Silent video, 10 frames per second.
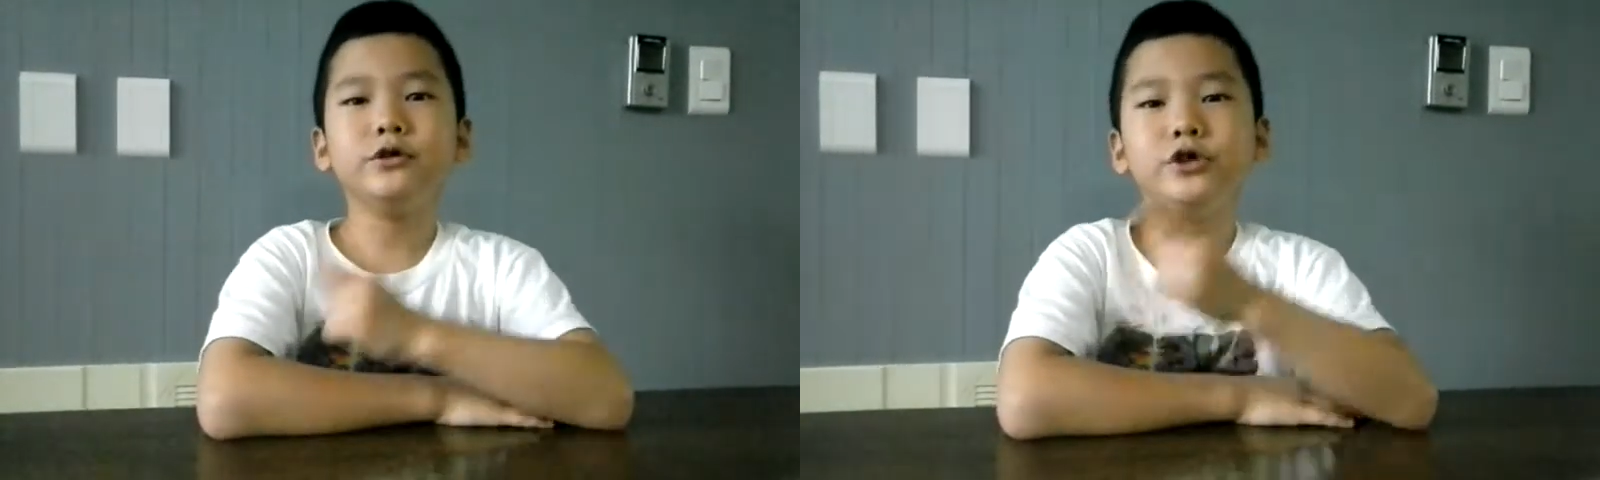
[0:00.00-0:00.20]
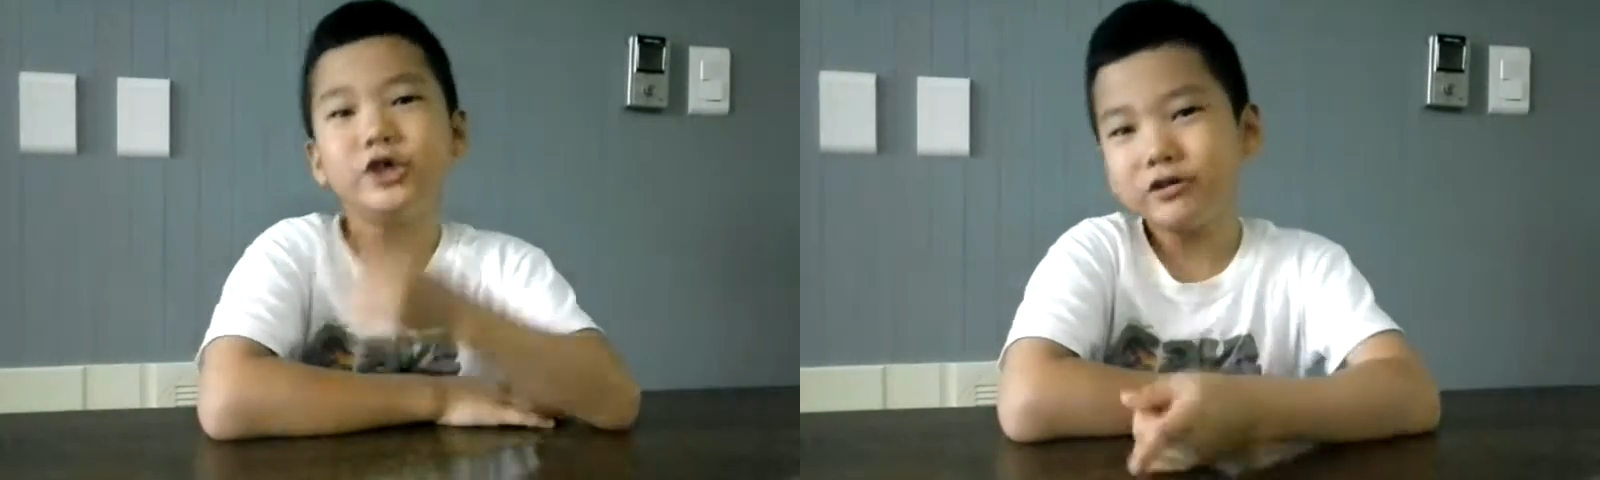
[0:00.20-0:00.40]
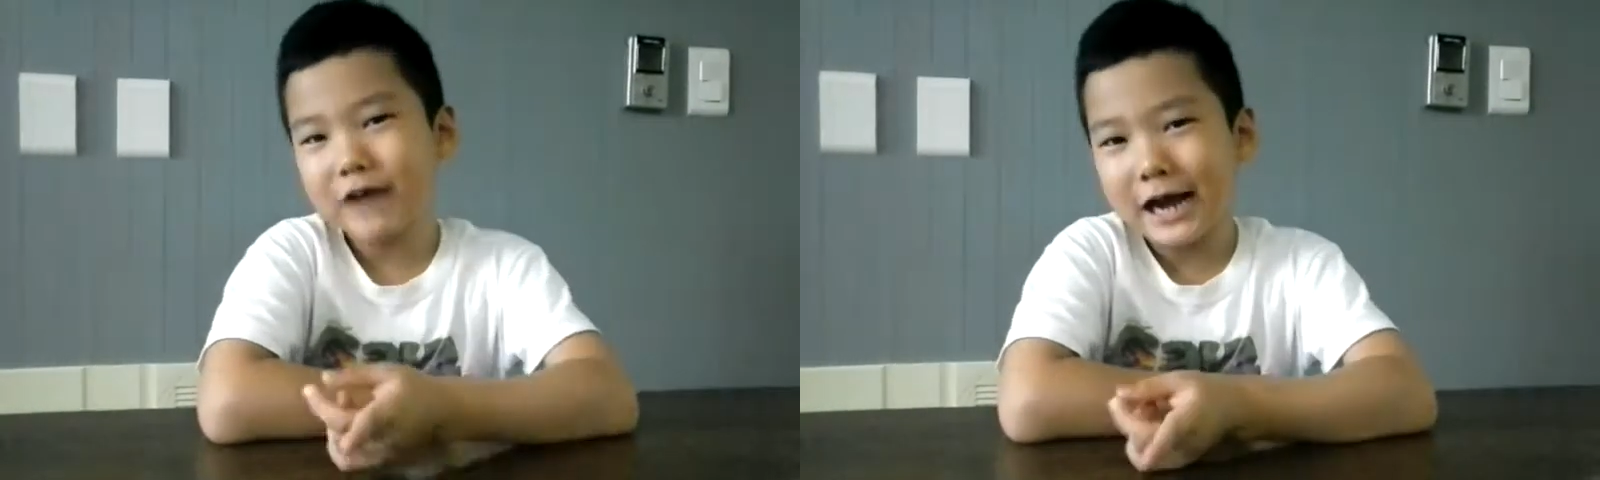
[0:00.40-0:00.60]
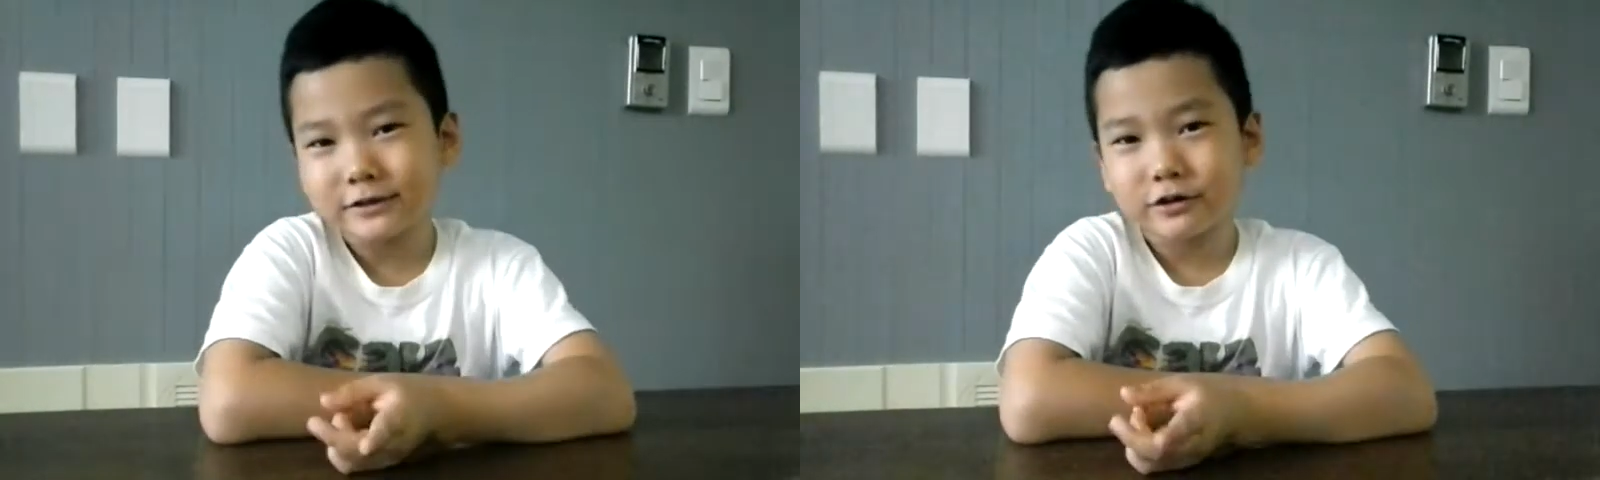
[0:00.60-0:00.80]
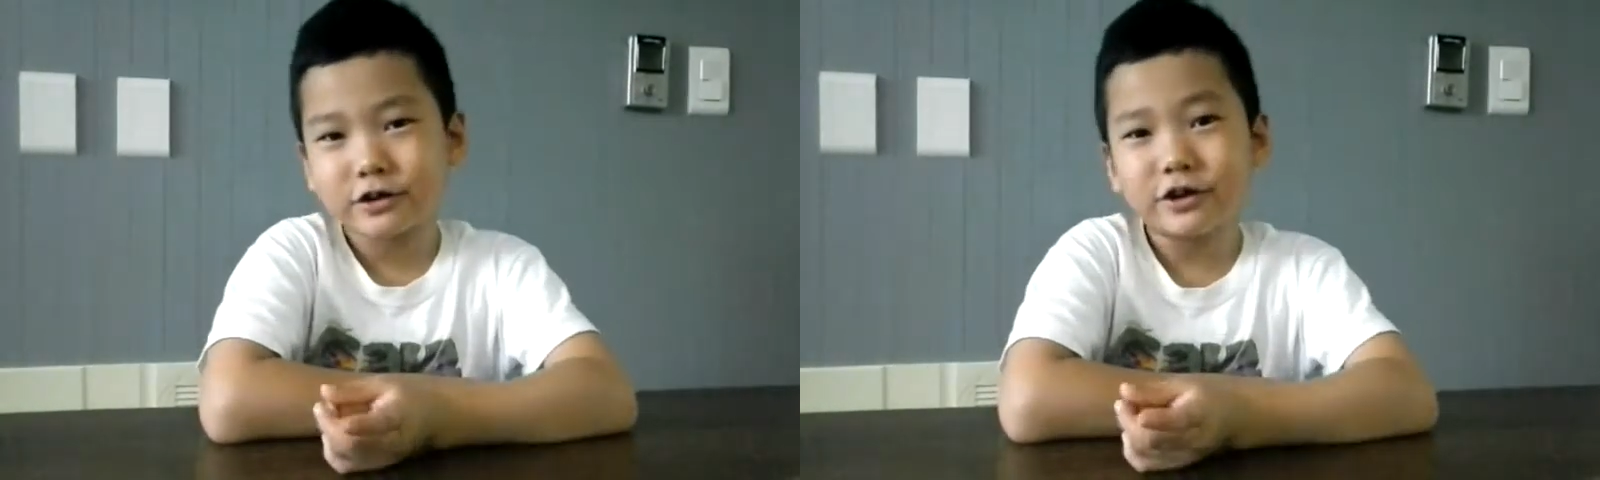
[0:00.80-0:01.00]
You
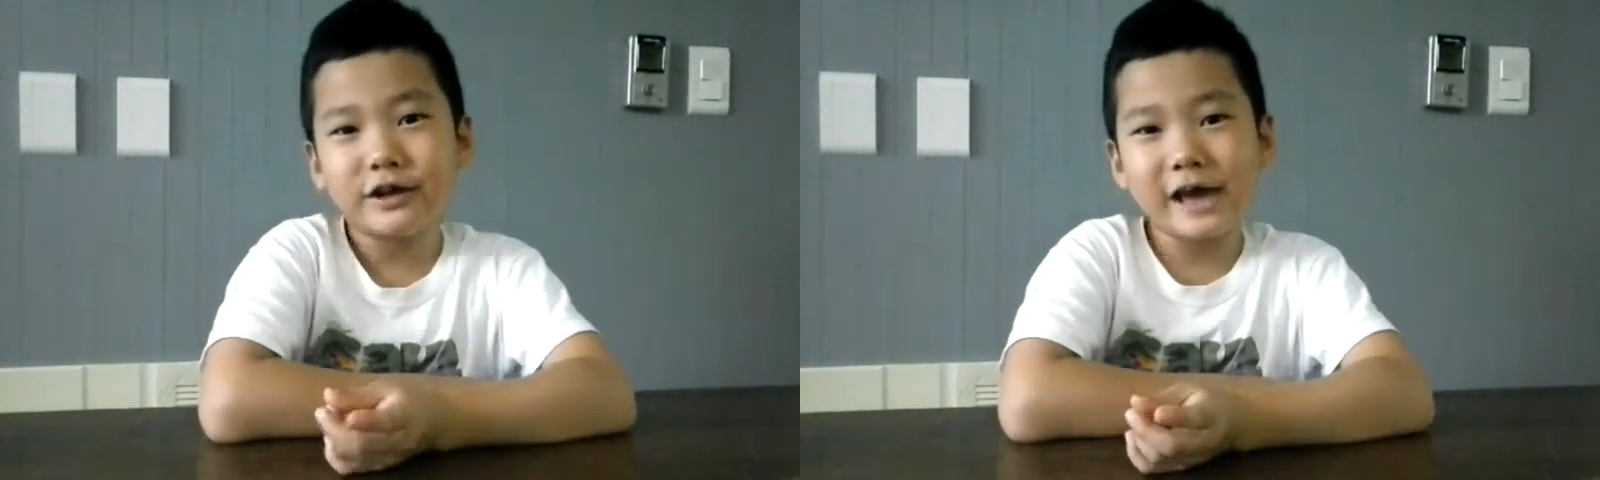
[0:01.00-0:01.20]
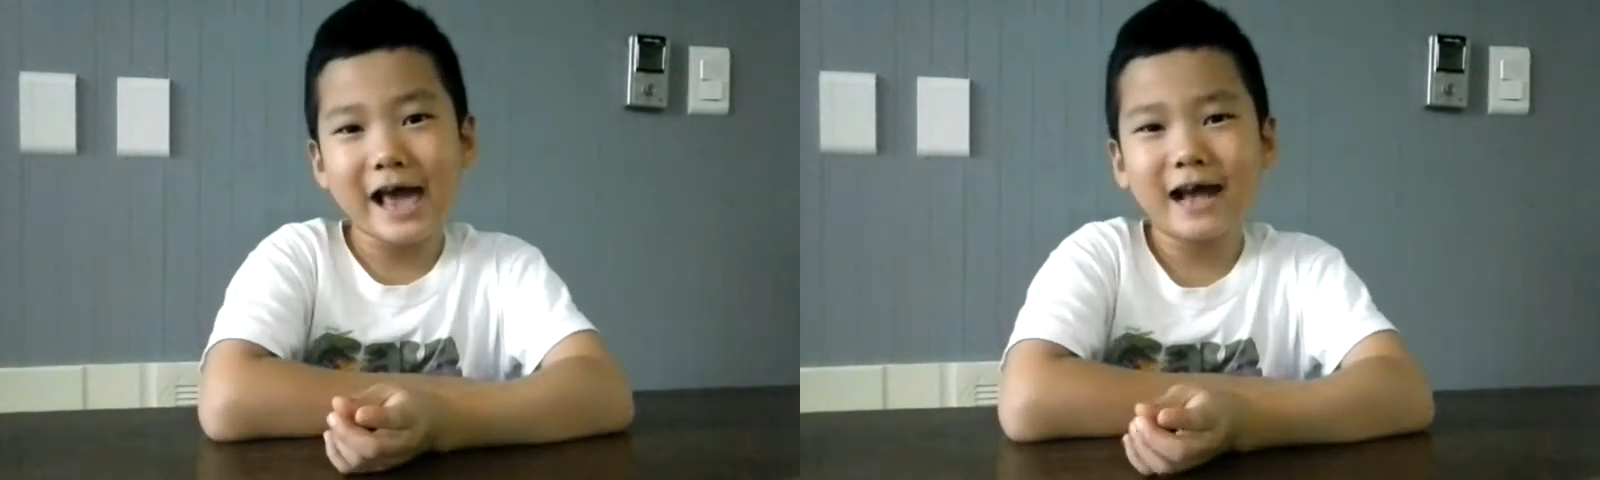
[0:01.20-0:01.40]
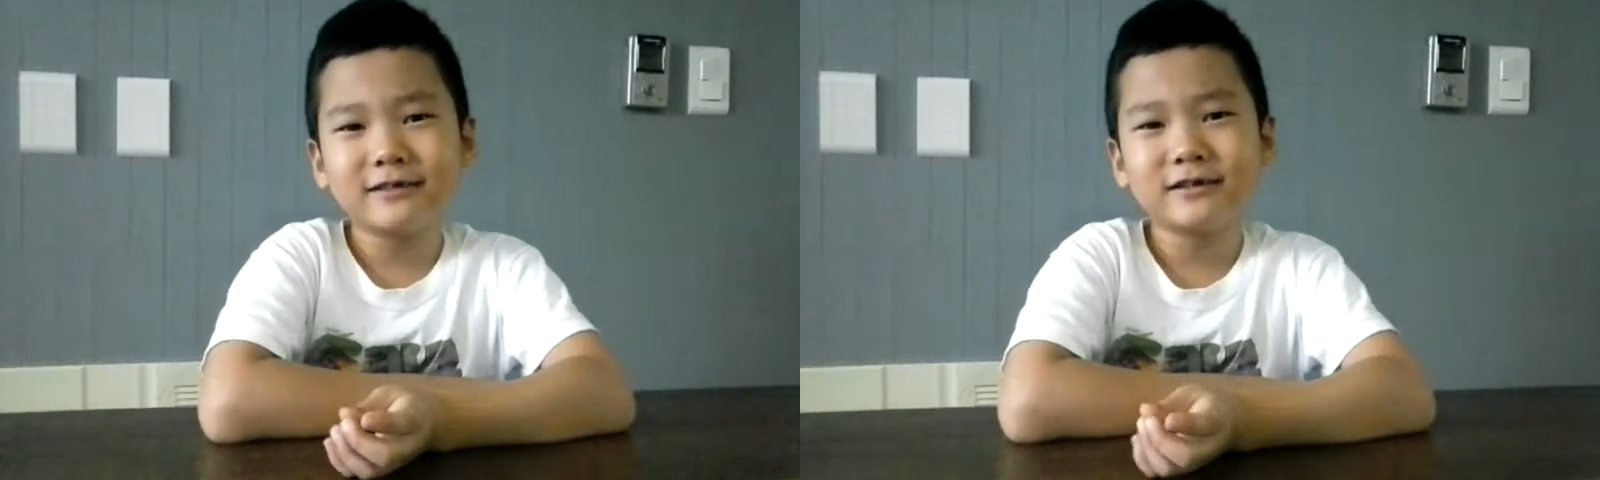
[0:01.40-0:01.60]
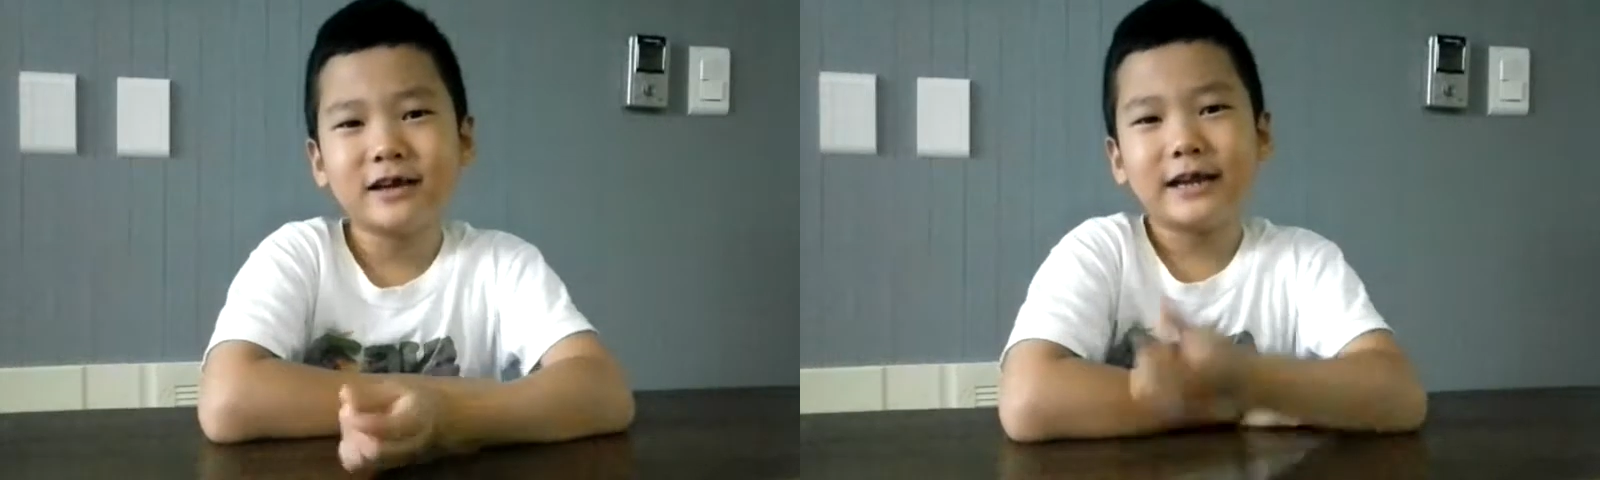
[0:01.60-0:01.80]
guys are gonna ask